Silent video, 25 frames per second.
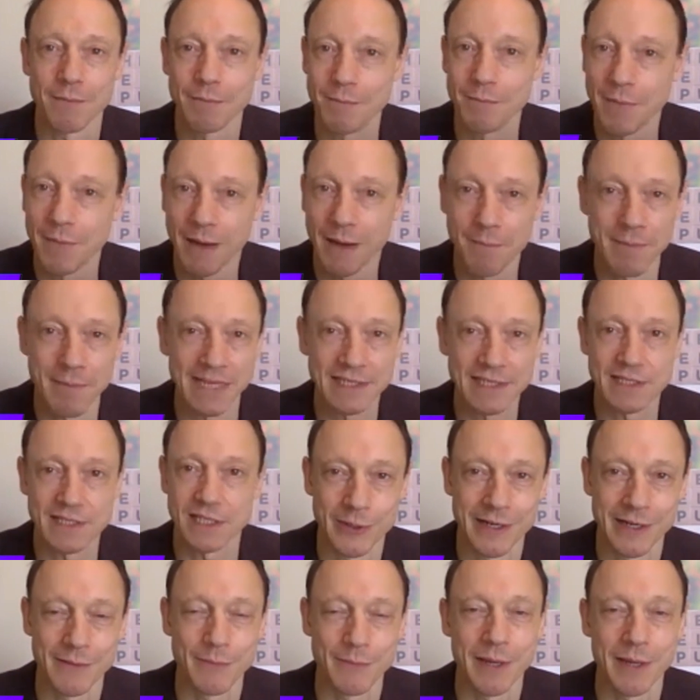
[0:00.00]
a
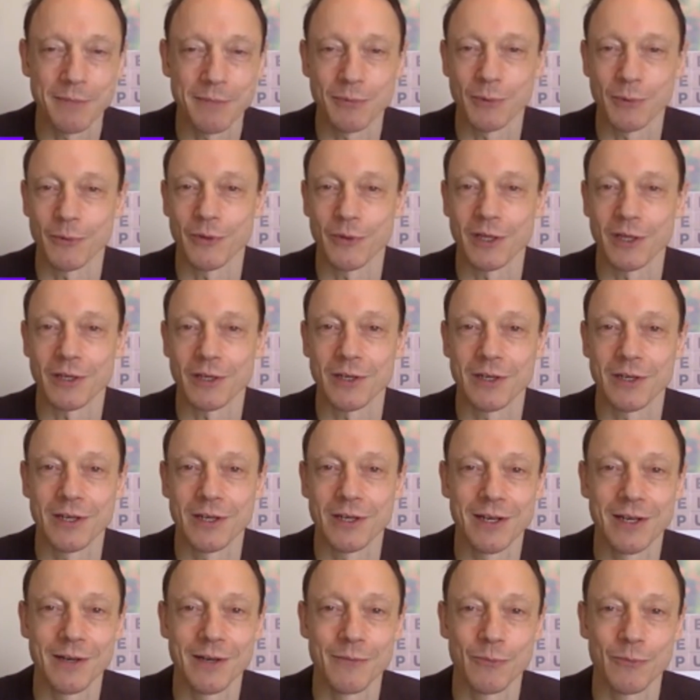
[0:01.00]
message. People that
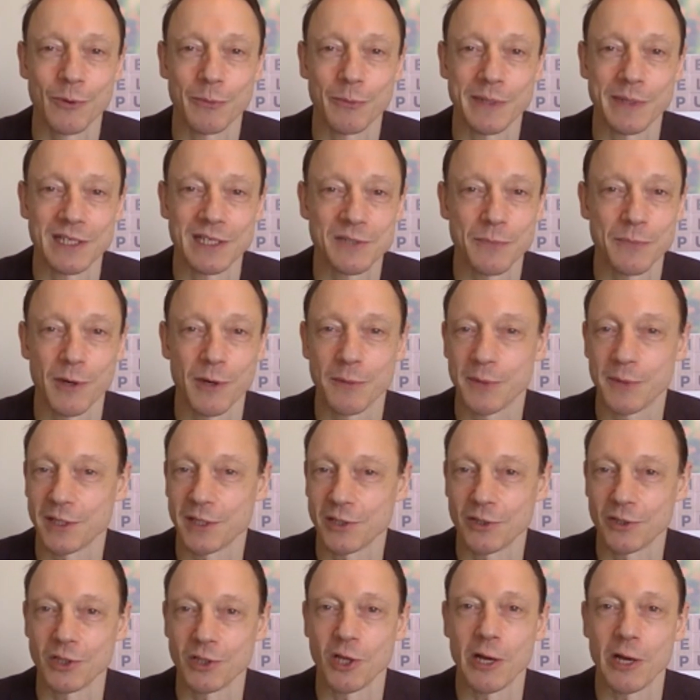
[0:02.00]
will be inspired by
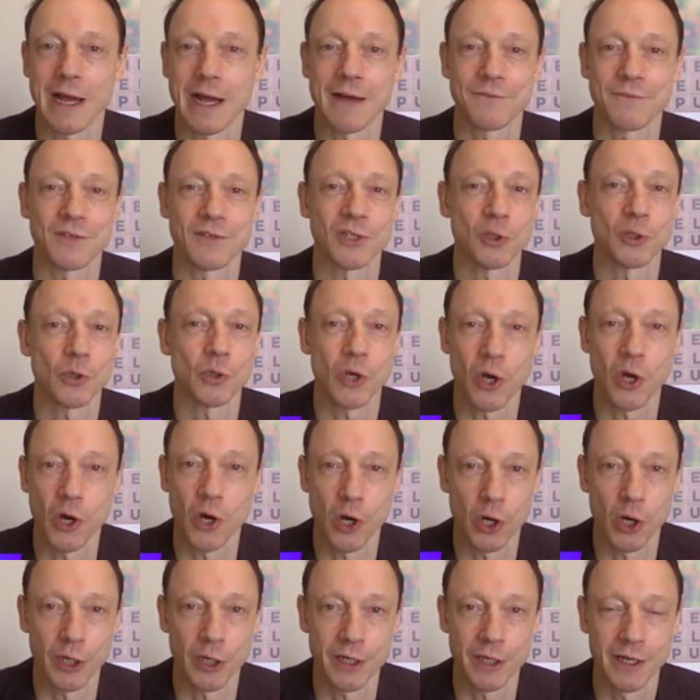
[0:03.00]
you long after you're
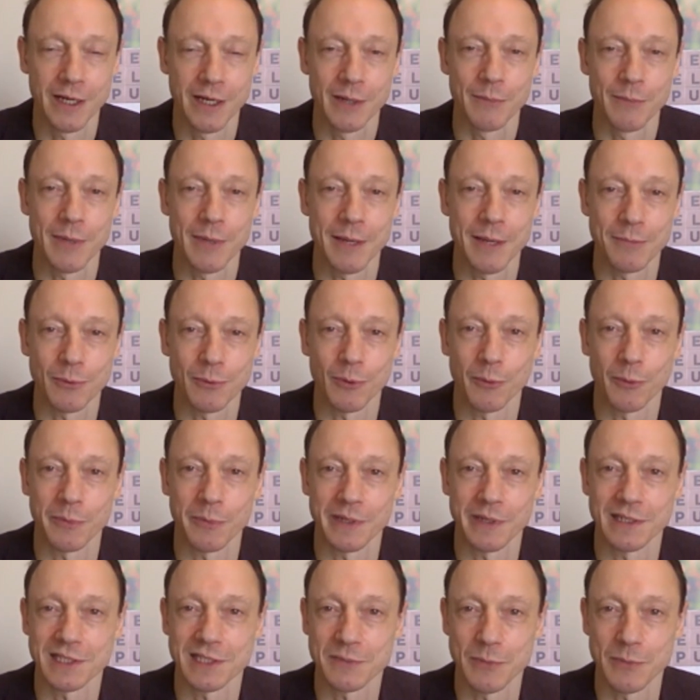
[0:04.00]
gone. People will be
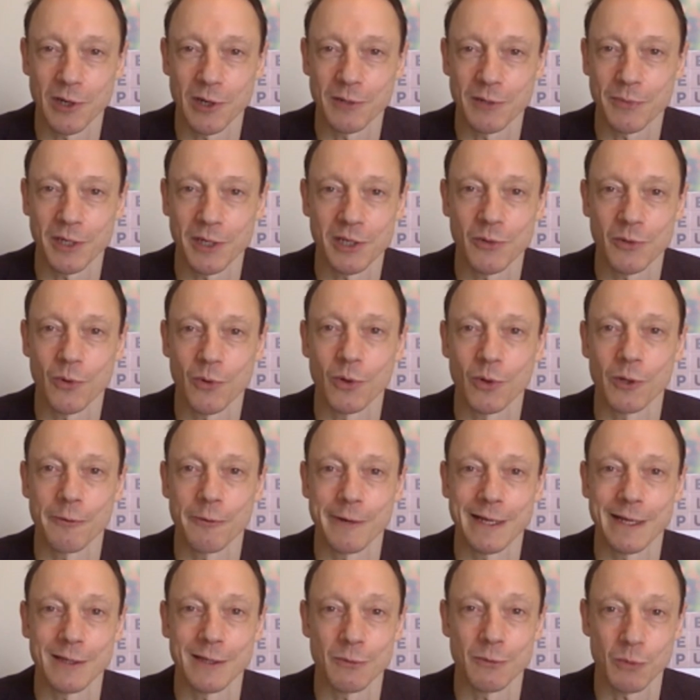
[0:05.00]
inspired by you all
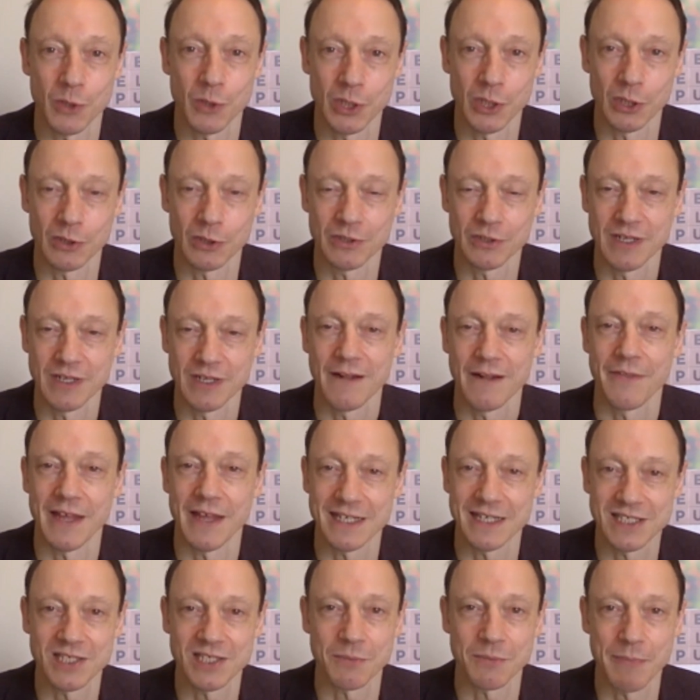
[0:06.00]
around the world.
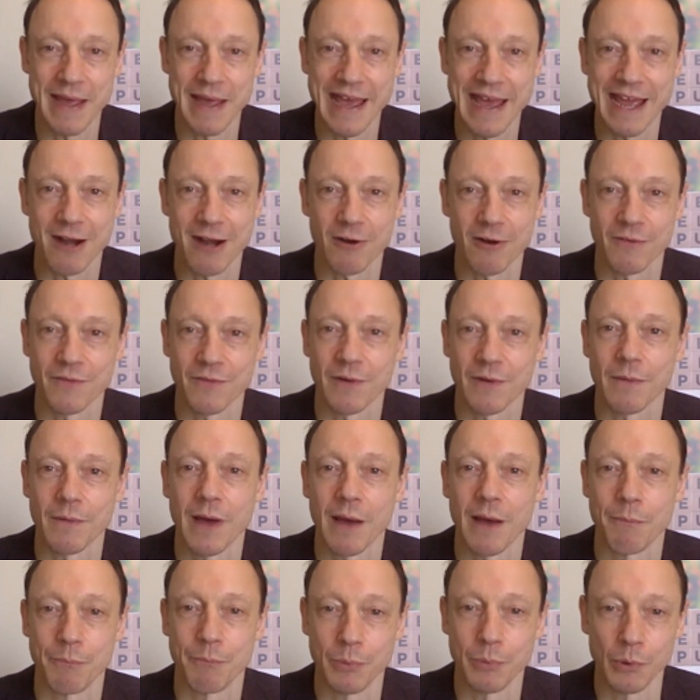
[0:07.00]
That's the power of a
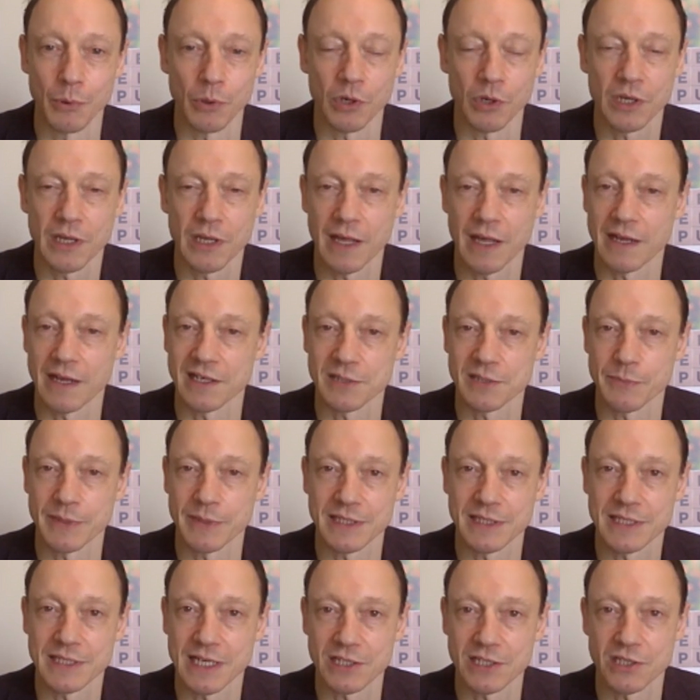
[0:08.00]
book. And it's been
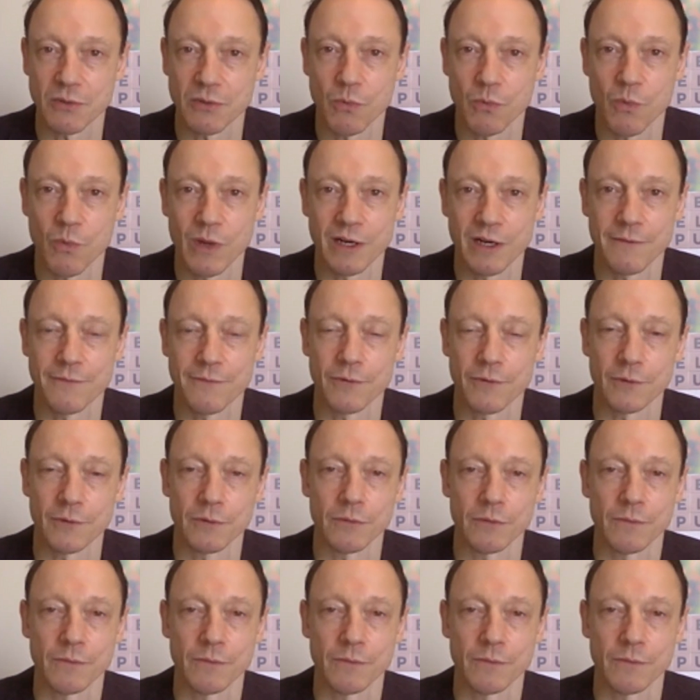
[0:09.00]
such a wonderful